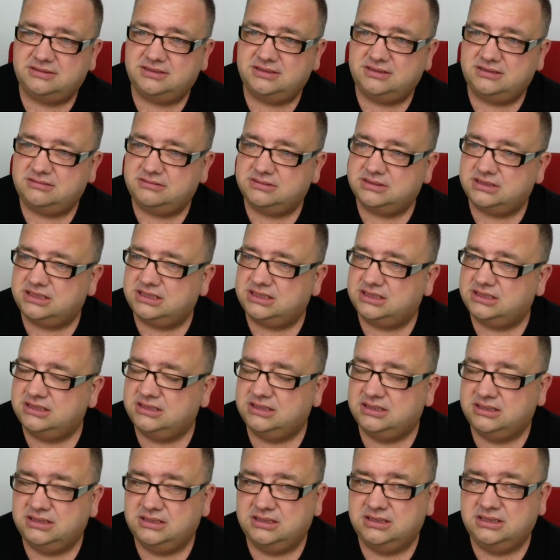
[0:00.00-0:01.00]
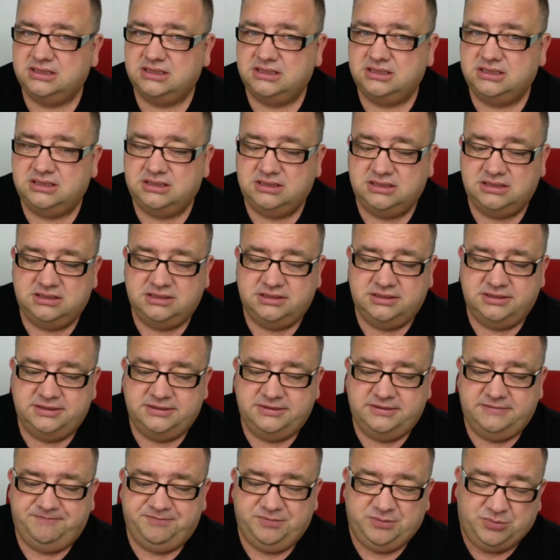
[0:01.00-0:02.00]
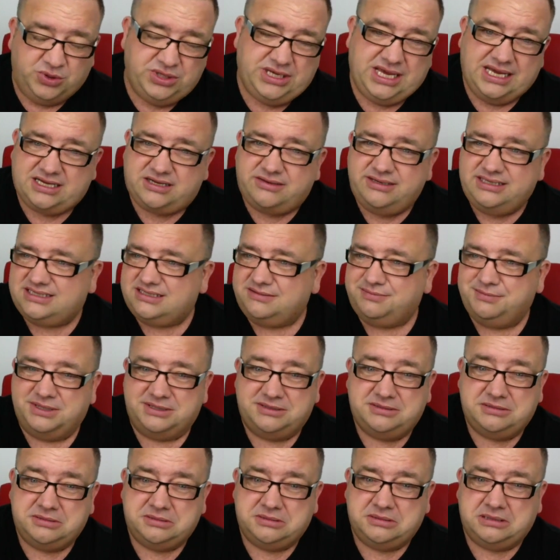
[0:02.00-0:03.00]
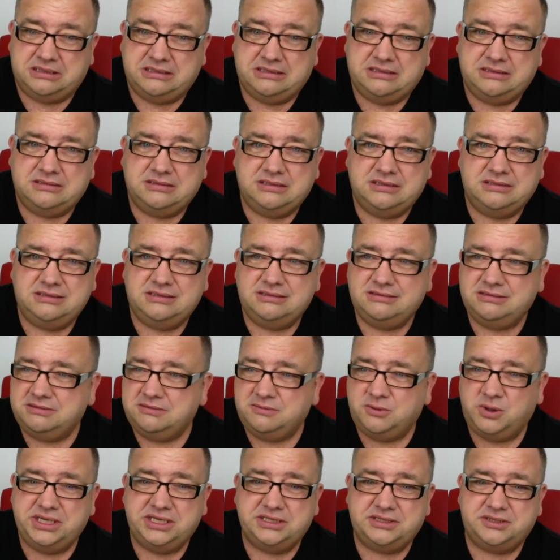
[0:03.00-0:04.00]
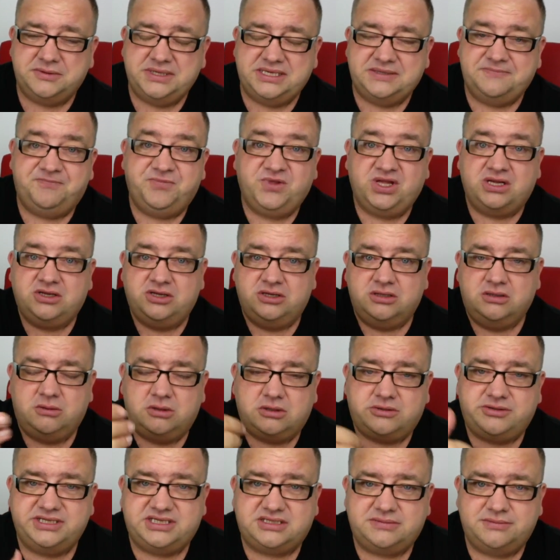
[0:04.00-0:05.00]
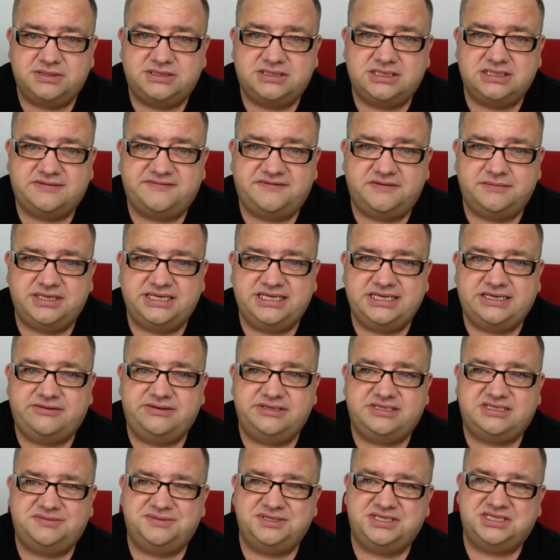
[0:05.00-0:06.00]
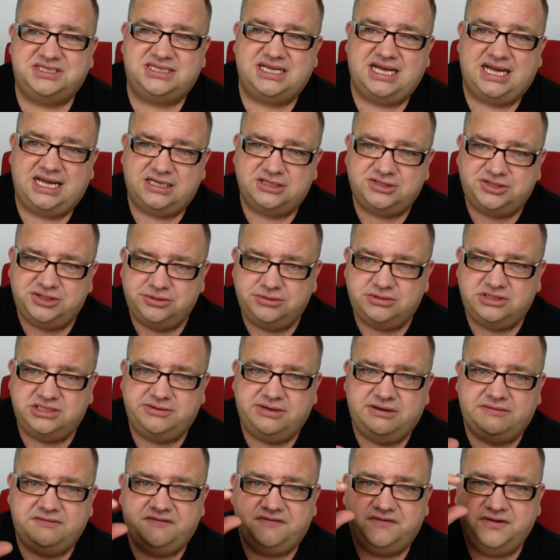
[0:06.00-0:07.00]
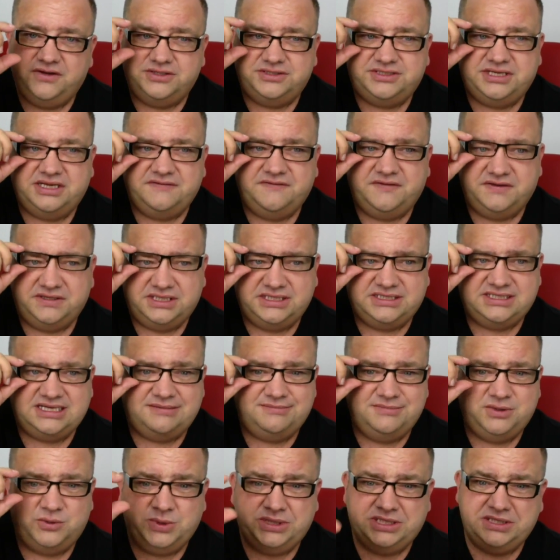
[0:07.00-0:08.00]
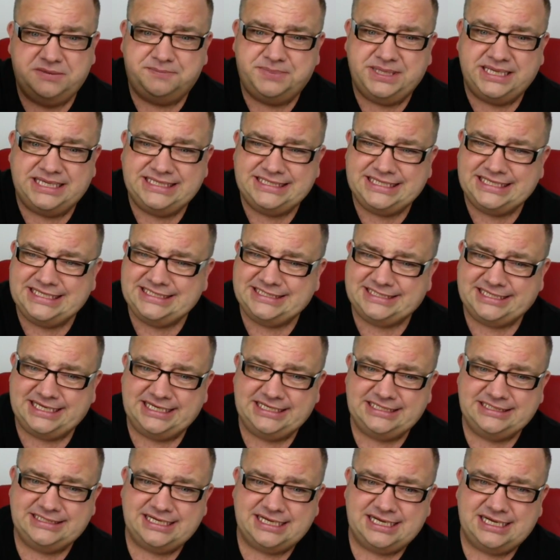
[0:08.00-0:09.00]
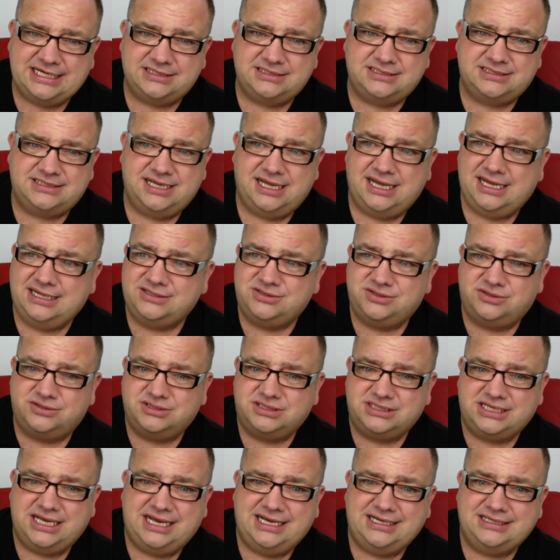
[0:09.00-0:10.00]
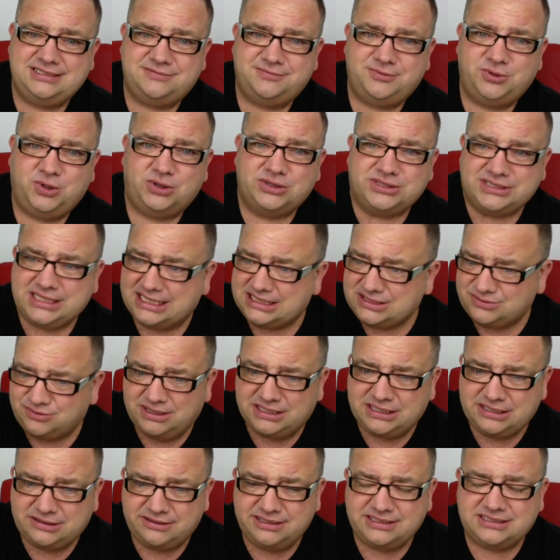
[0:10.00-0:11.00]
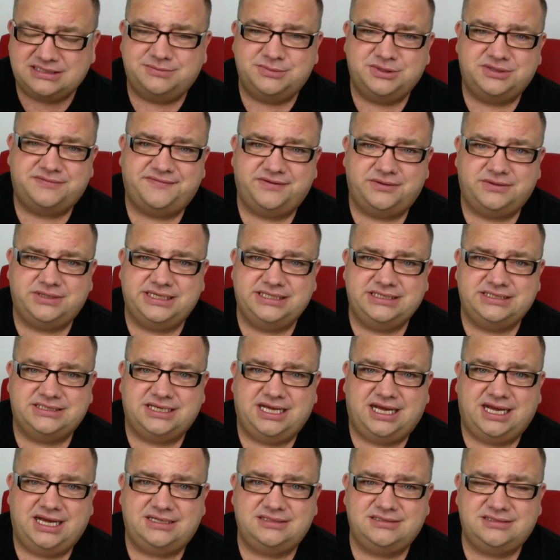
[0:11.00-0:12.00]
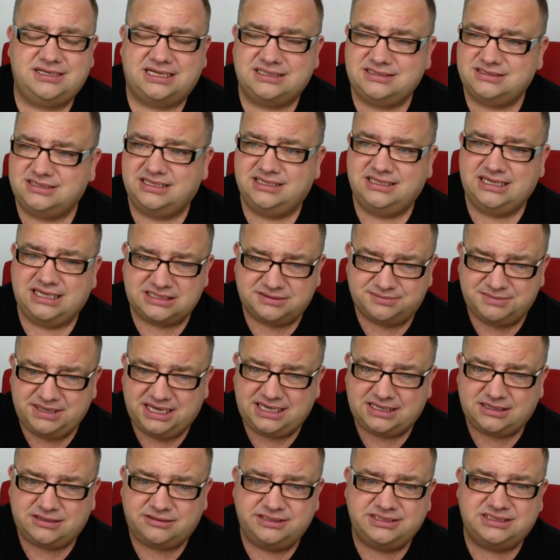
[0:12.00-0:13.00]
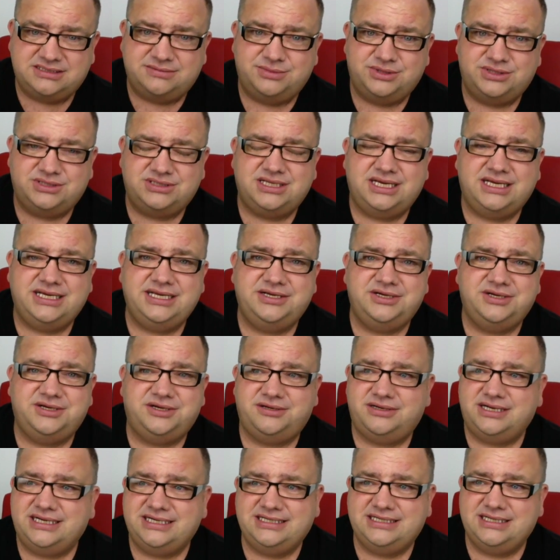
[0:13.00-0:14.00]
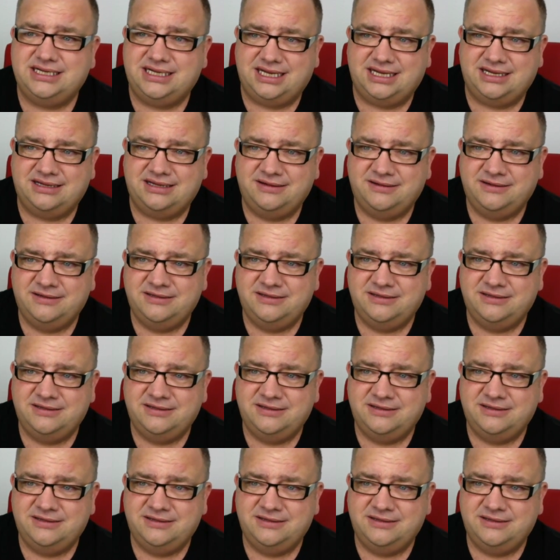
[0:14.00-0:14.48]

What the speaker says: You know what I'm saying? But yeah, Christmas. You know what you're doing? You know what Christmas is for me? Christmas starts usually around 13th of December when the PDC dart starts on Sky Sports. That's when Christmas fucking starts. That's it. That's my Christmas. There you go, right there.